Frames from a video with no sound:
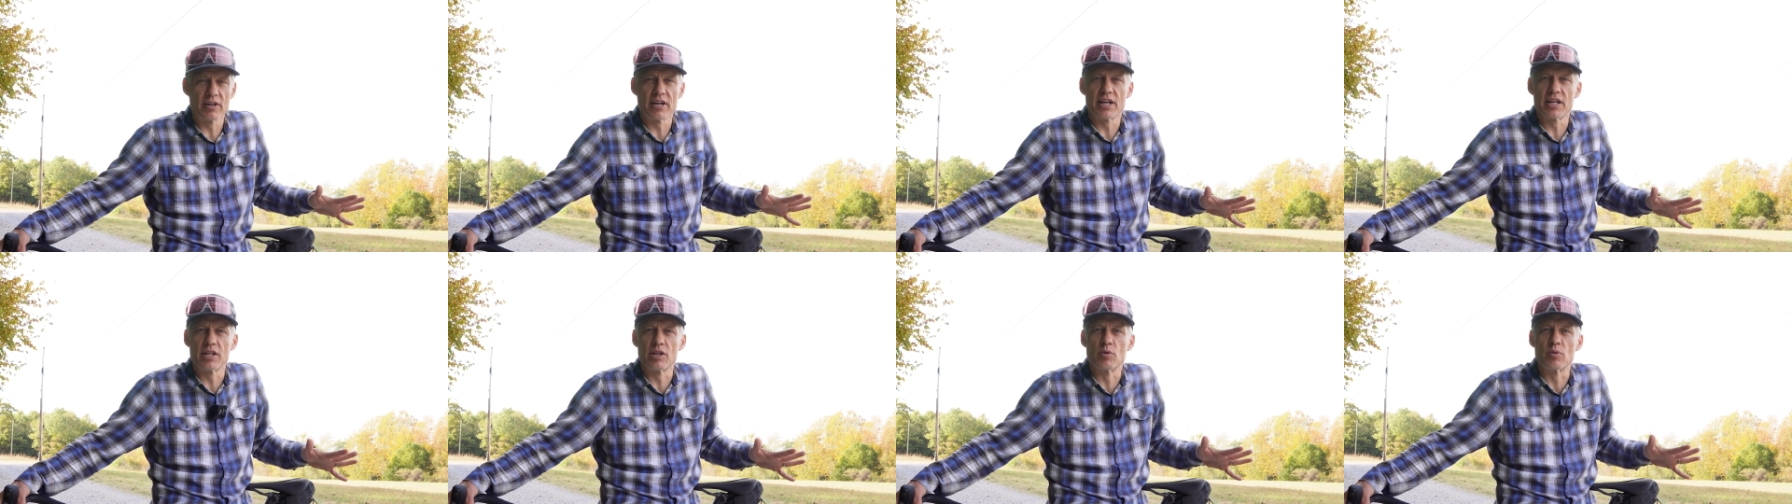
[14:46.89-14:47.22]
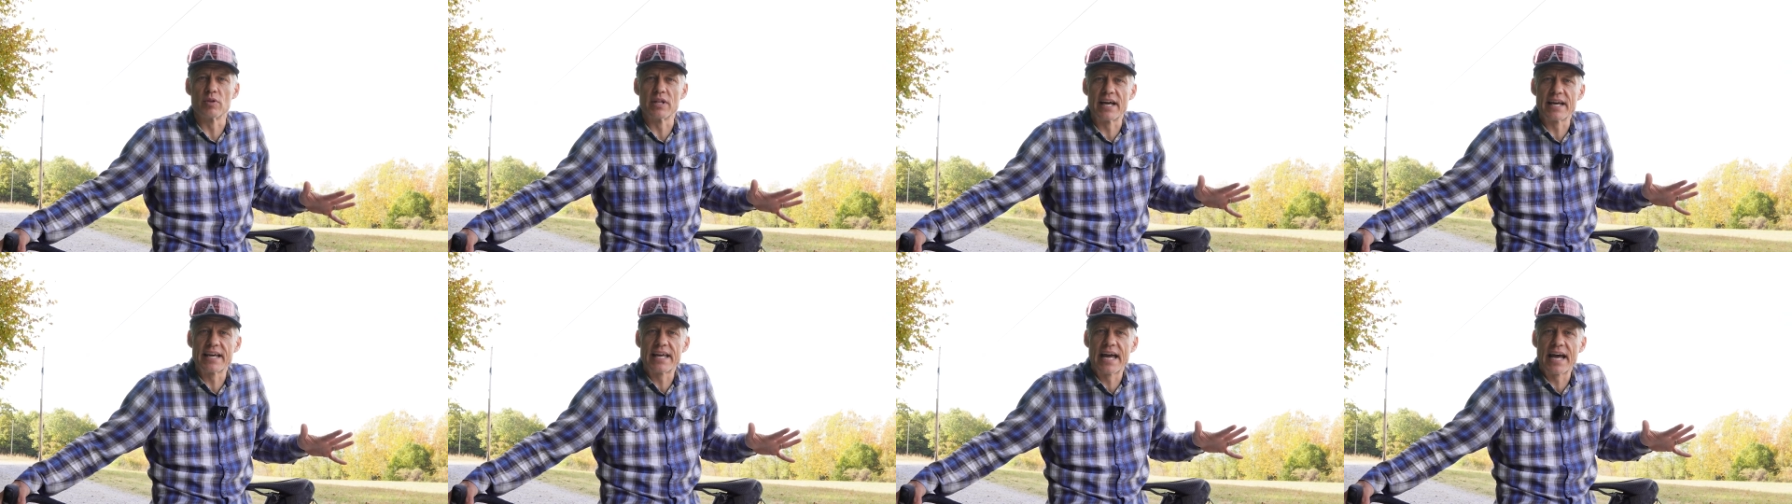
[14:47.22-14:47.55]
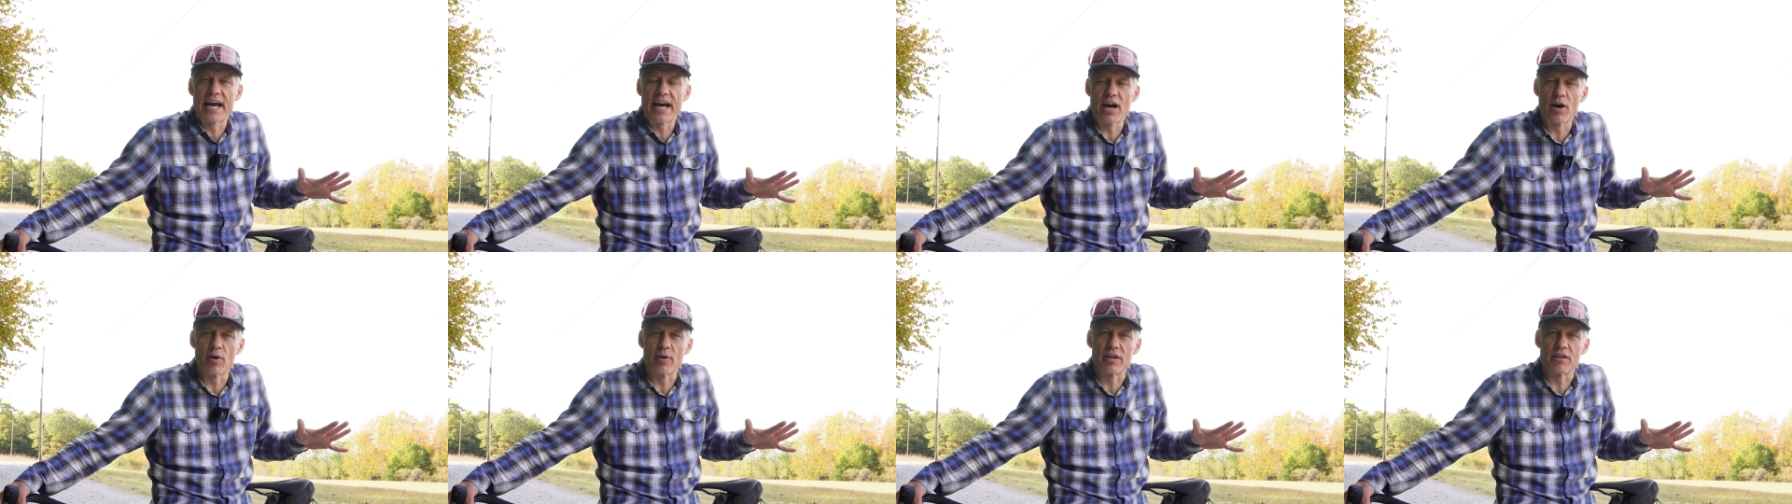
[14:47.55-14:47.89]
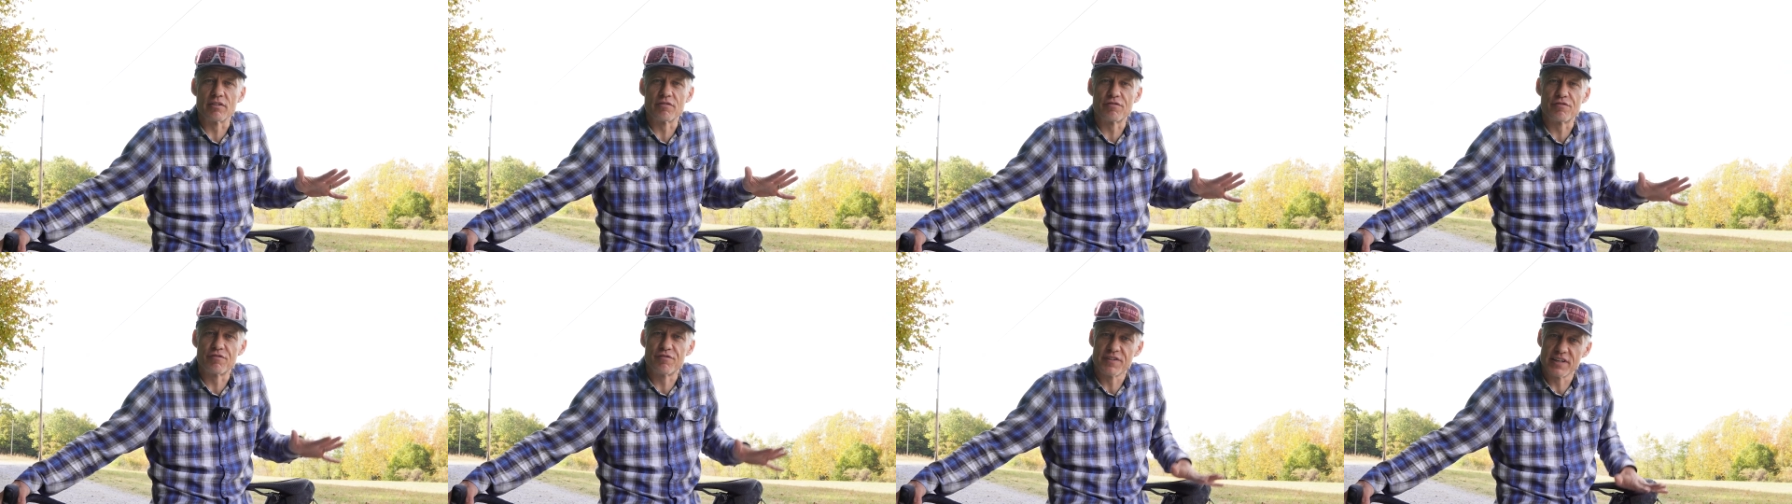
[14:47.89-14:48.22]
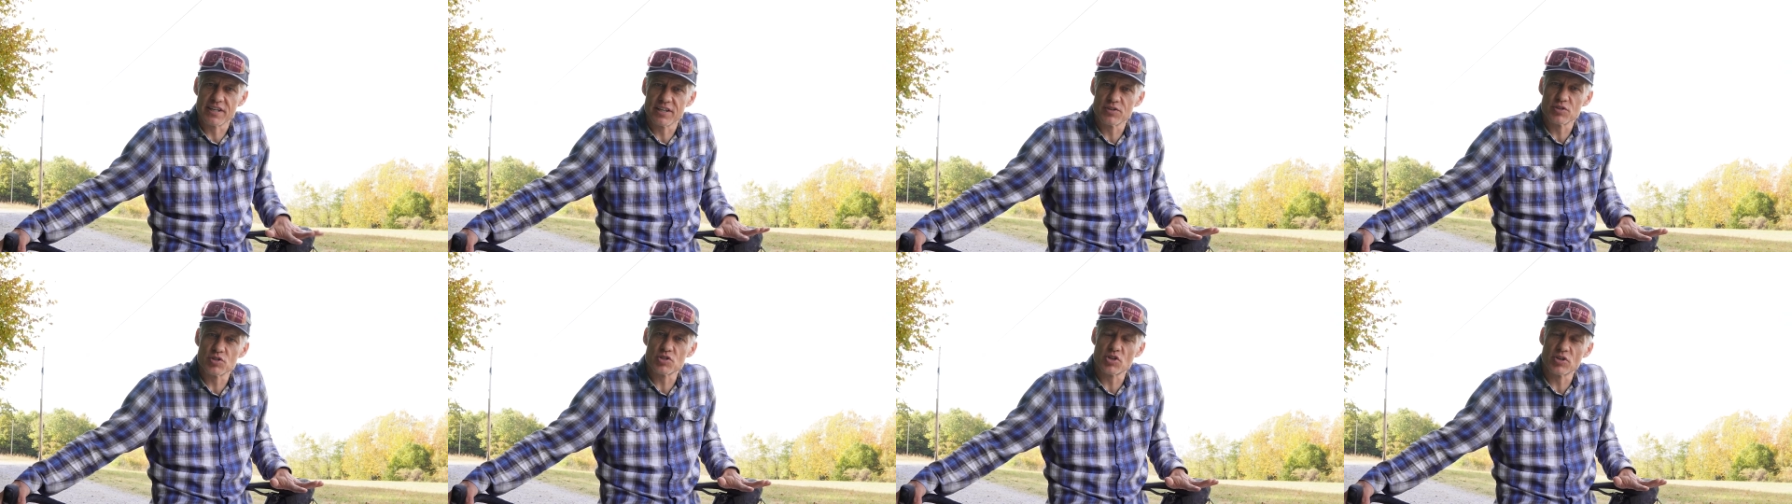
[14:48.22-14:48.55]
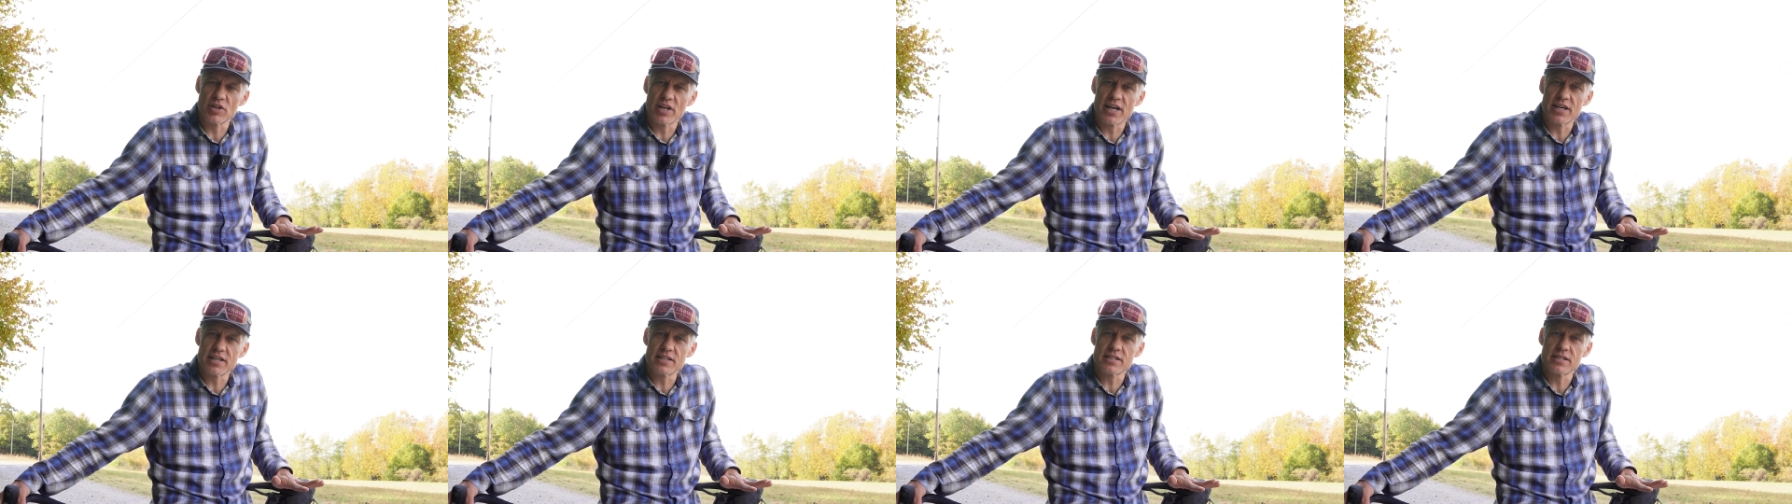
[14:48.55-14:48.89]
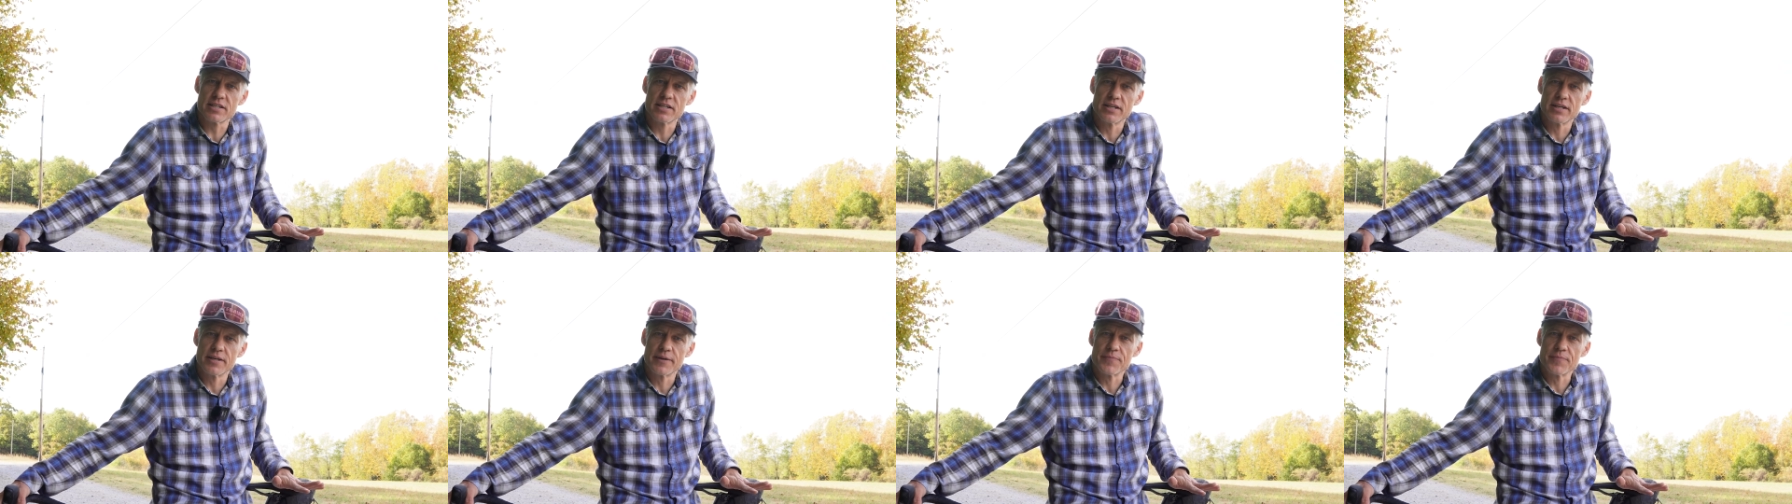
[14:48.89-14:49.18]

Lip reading: not you like how it feels or not,